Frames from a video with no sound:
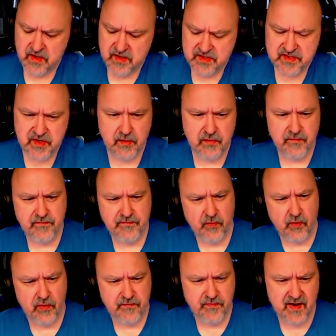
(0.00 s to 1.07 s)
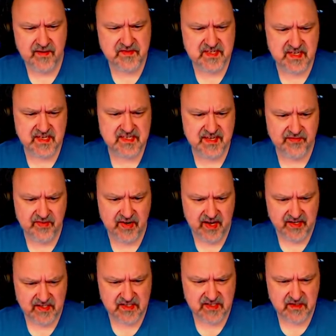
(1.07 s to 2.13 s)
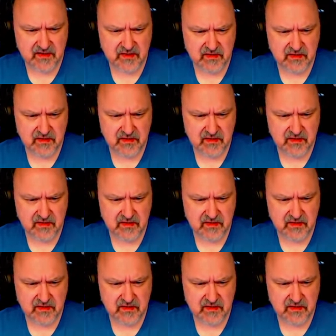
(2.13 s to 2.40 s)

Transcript: So four, five, six, seven, eight.